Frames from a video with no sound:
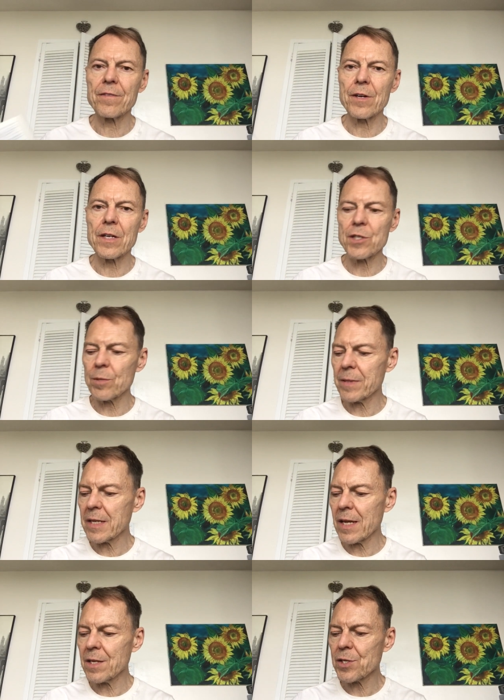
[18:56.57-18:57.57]
for
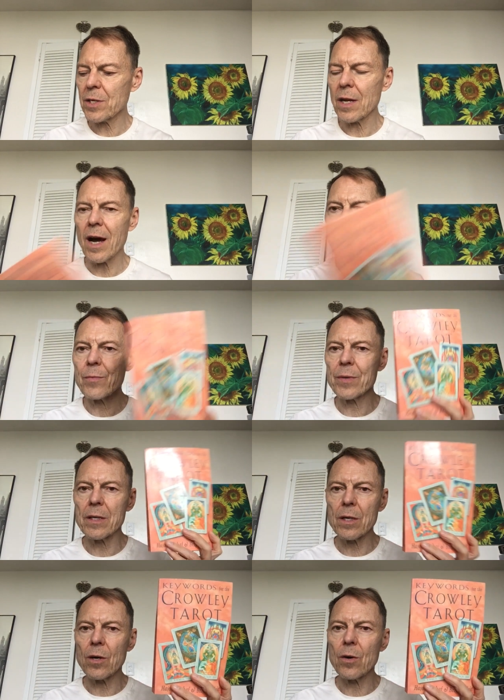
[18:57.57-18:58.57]
interpretation, I
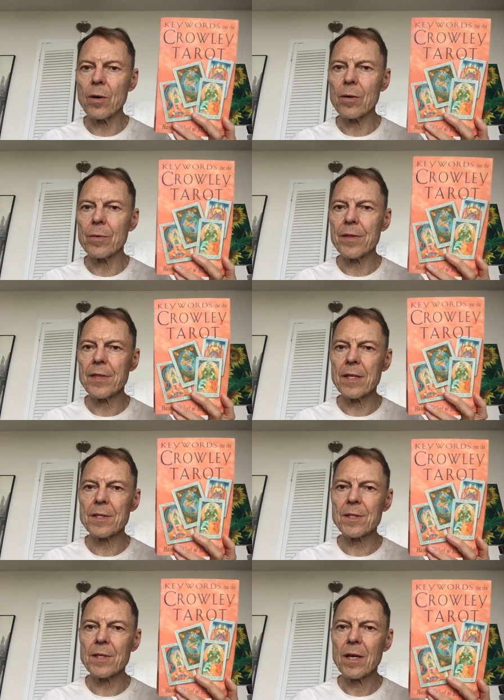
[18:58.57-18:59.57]
would go with
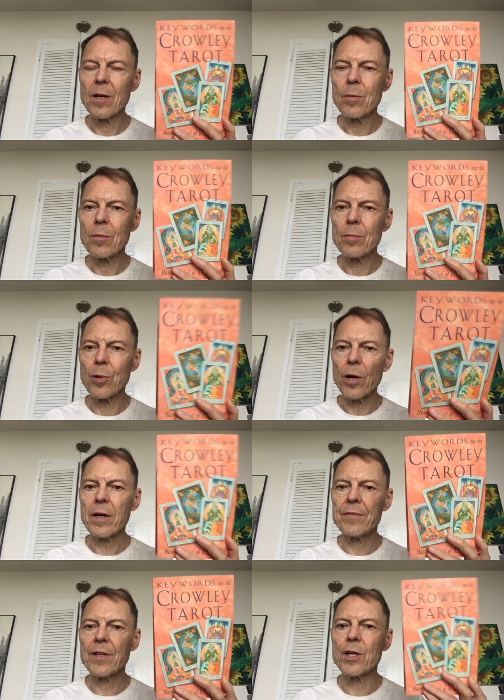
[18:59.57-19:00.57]
this book
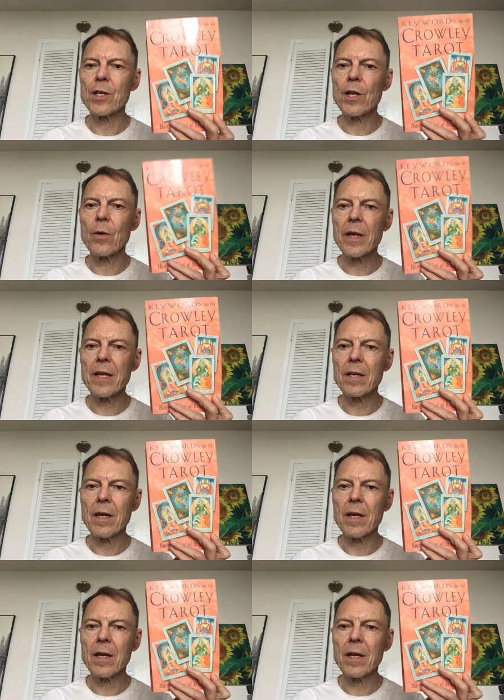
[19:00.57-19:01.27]
if you could only